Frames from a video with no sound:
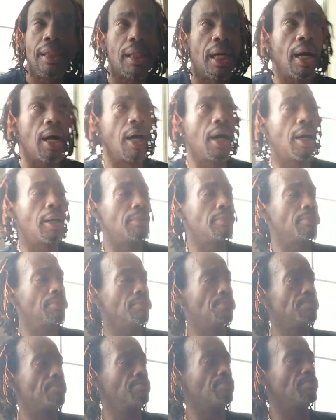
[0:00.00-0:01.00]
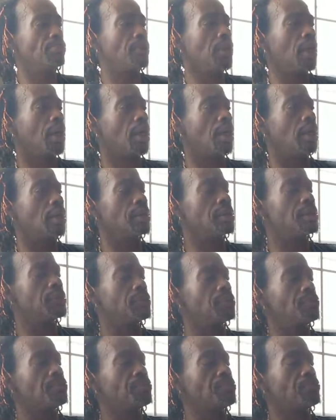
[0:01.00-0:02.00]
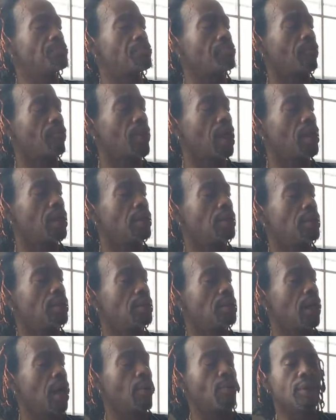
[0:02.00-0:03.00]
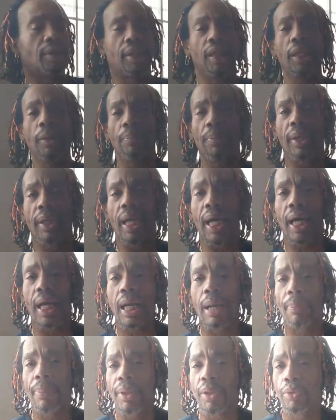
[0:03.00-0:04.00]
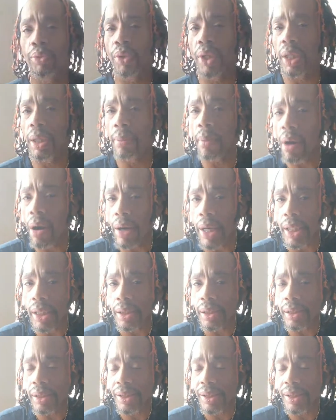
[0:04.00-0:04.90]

Um, um, I was sleeping, and I got up at 3 in the morning.